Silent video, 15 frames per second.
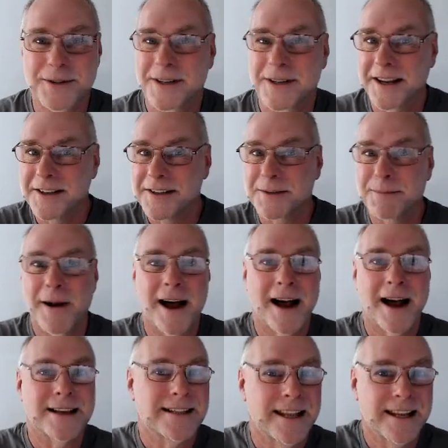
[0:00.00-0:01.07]
so you can just
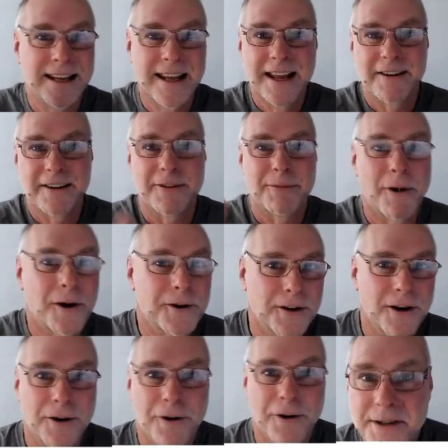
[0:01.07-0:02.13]
pass the remote
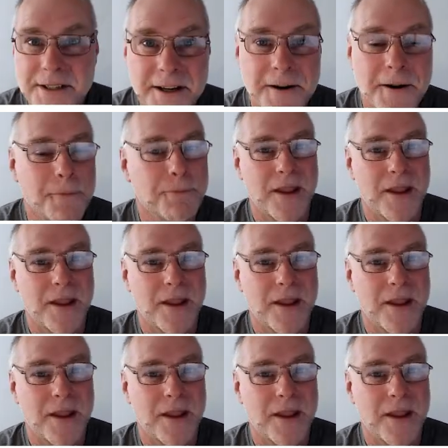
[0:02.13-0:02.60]
across it